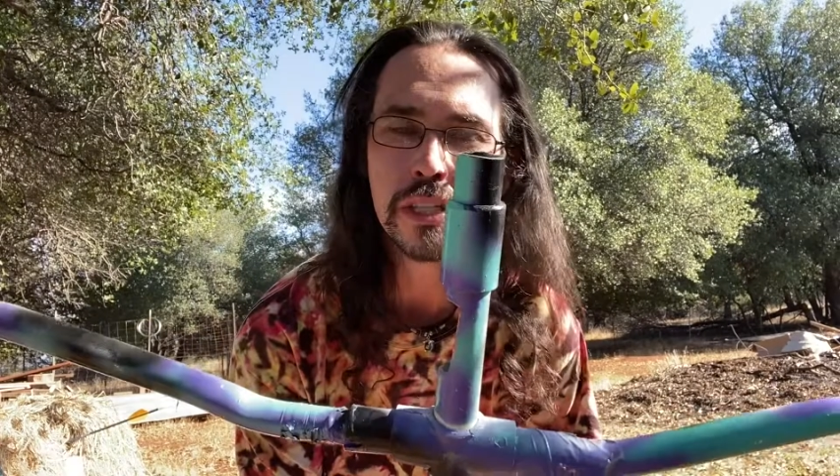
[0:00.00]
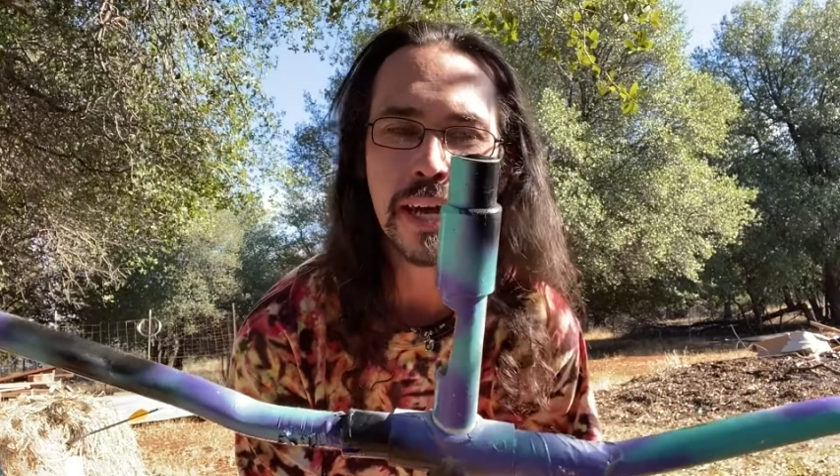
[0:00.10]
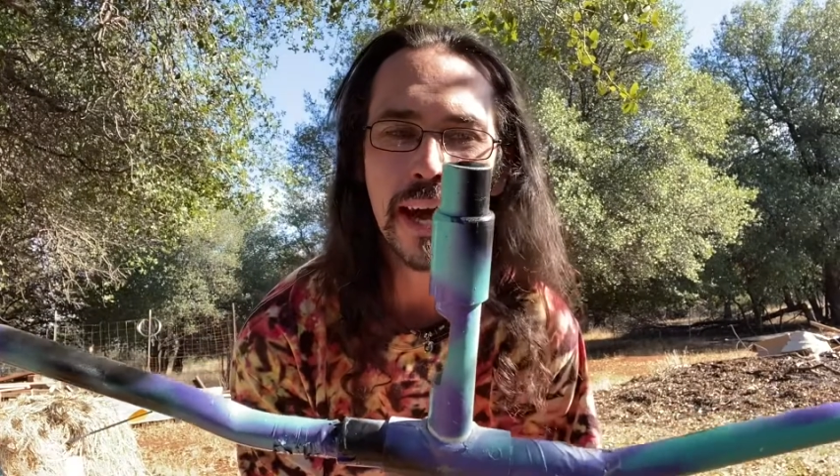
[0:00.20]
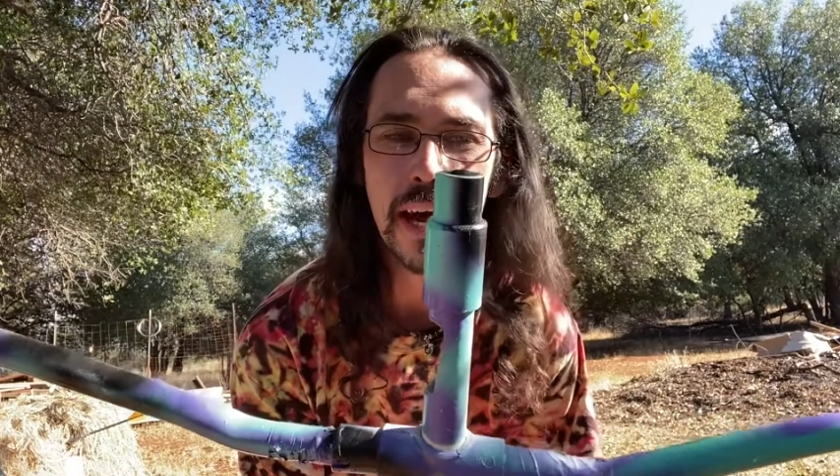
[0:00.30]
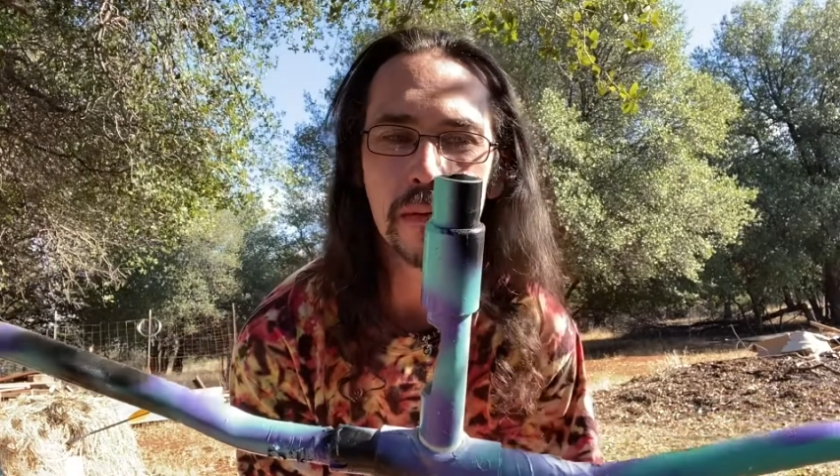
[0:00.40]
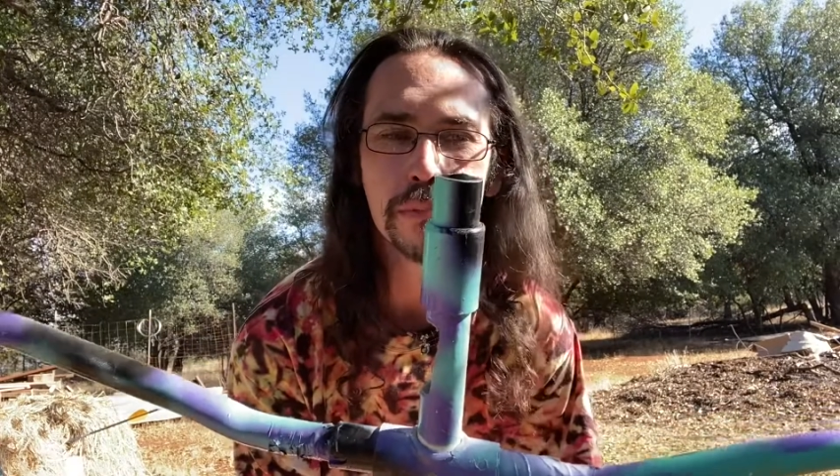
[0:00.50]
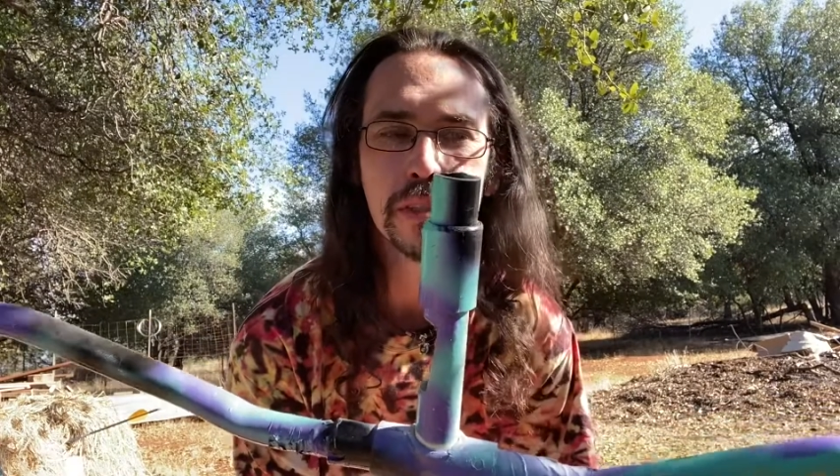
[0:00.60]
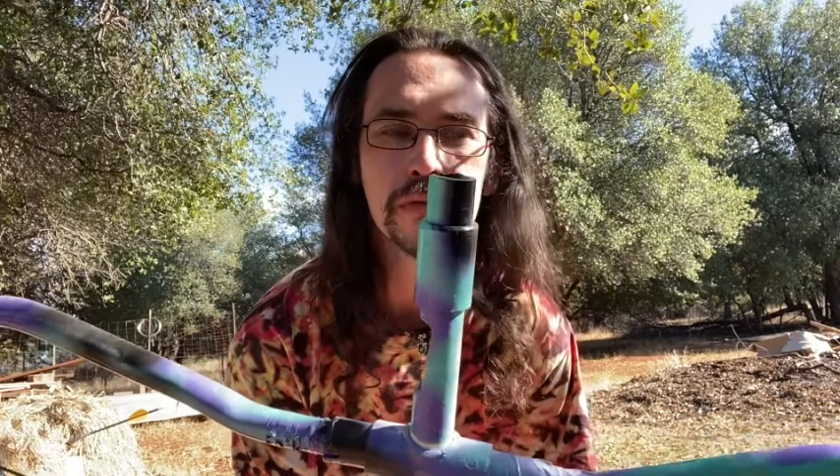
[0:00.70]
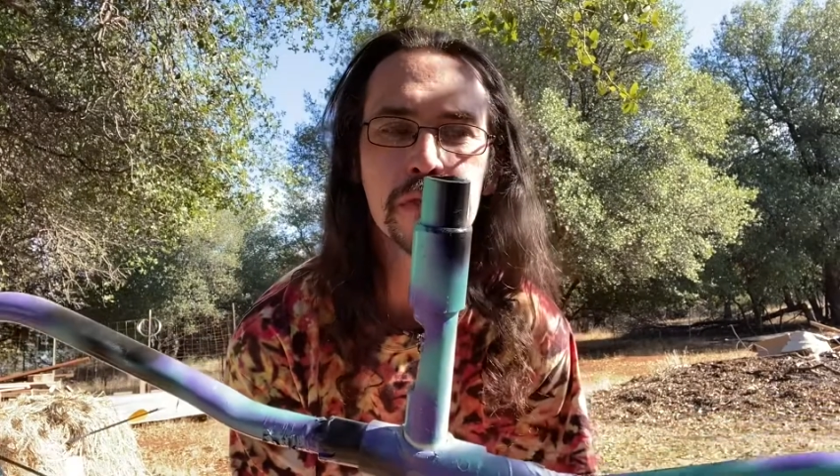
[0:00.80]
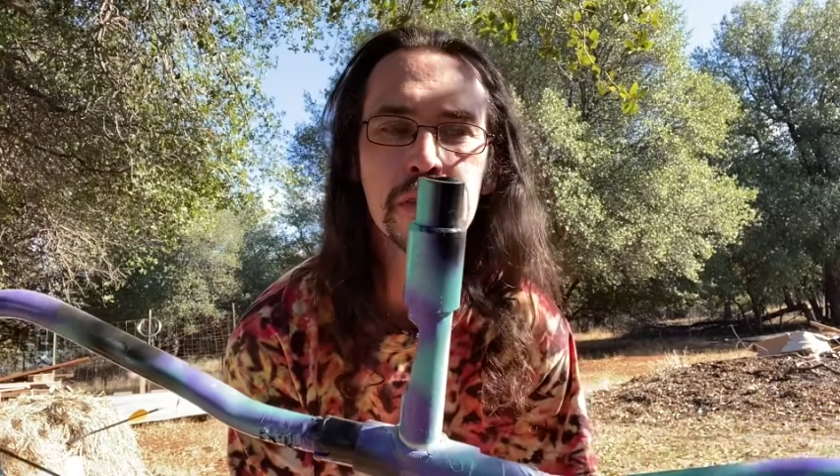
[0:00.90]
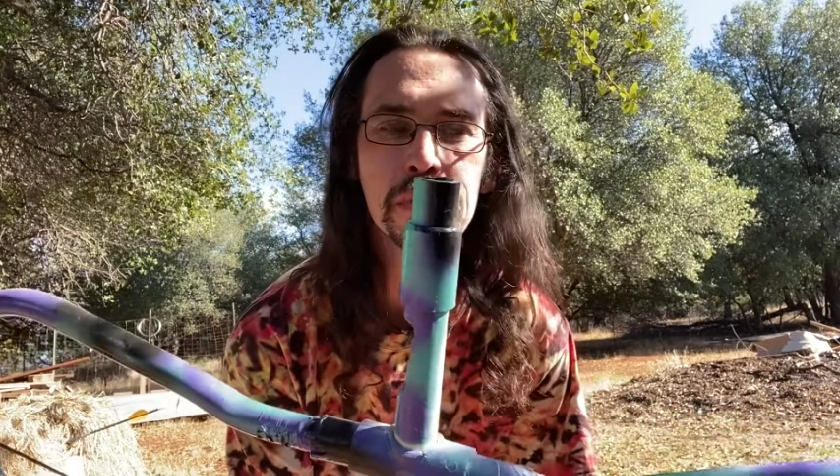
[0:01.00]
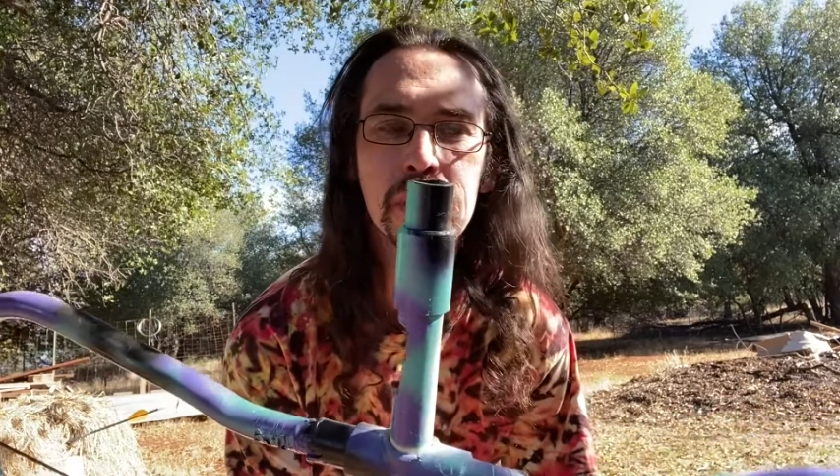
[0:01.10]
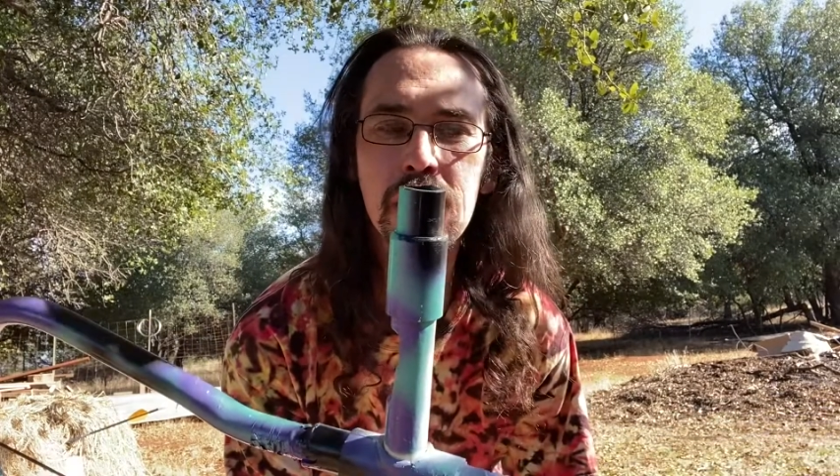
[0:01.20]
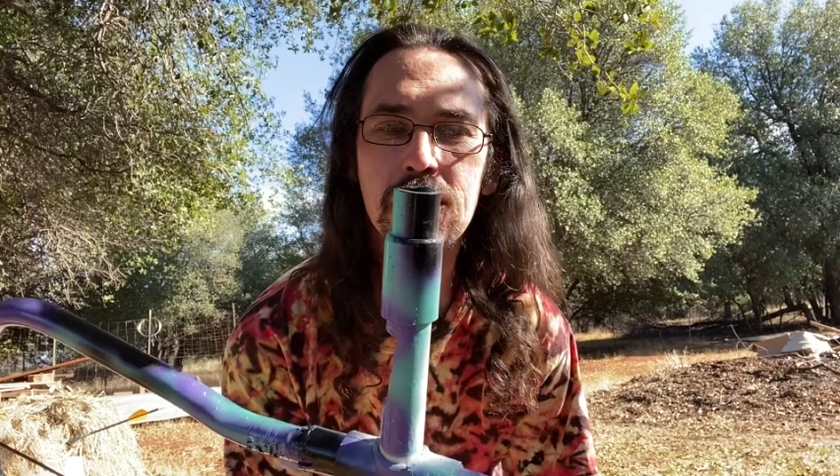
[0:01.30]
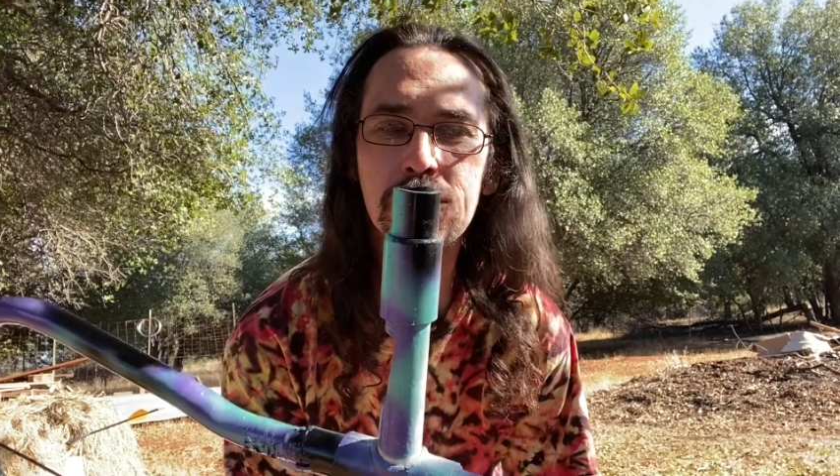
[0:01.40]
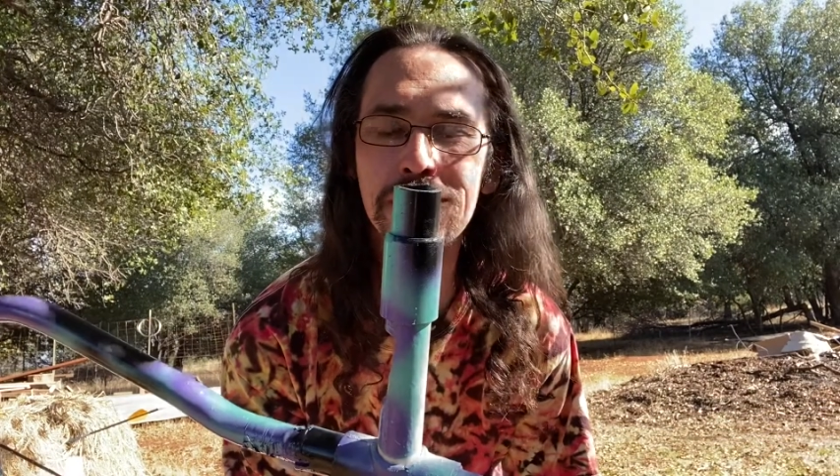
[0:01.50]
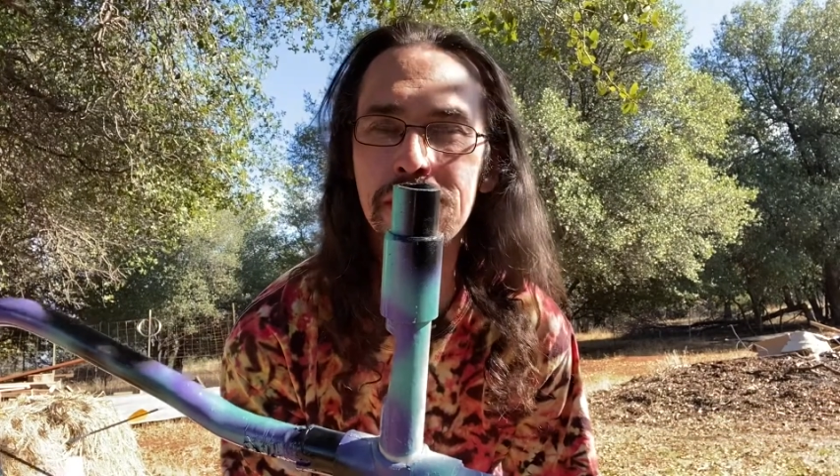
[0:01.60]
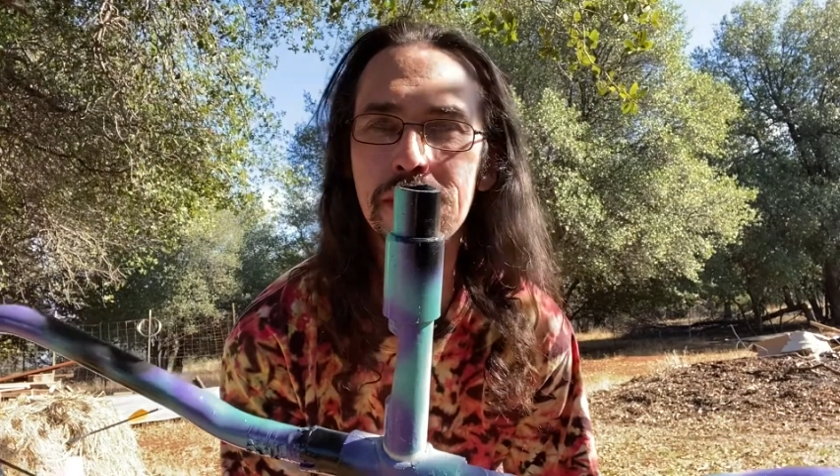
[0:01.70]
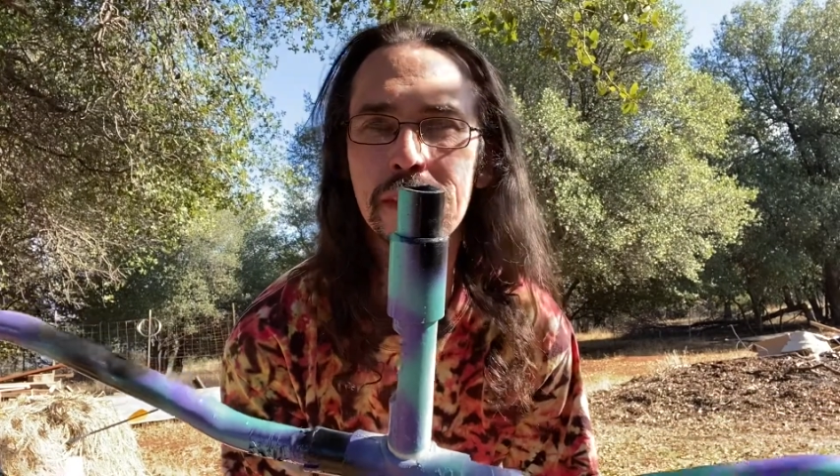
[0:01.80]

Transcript: caps for the percussion.